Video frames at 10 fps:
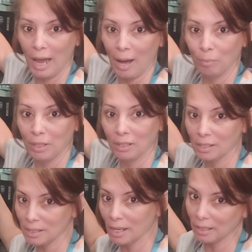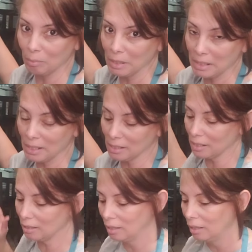cabinet is nothing but
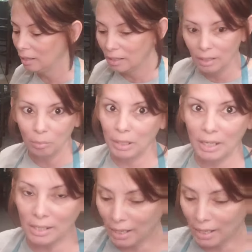seasoning, because